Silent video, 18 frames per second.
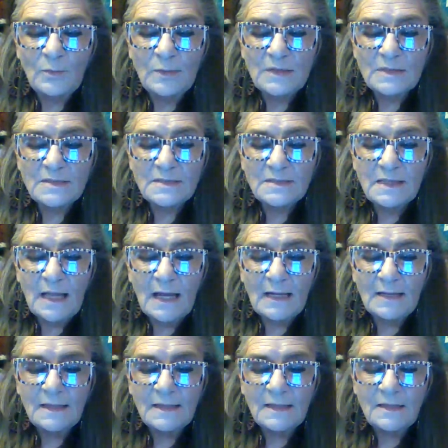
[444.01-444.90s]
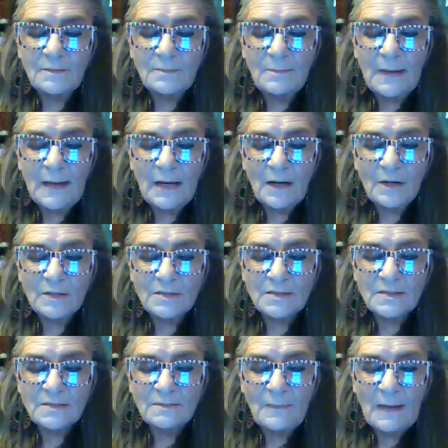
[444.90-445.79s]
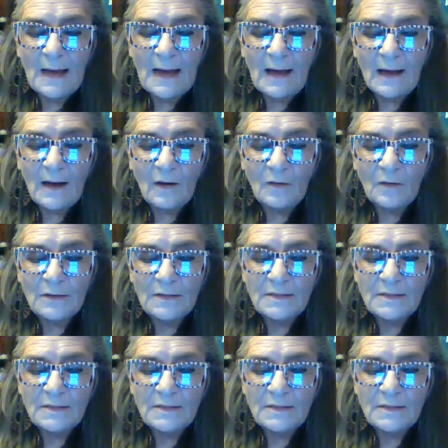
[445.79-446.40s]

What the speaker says: but slightly embarrassed smile.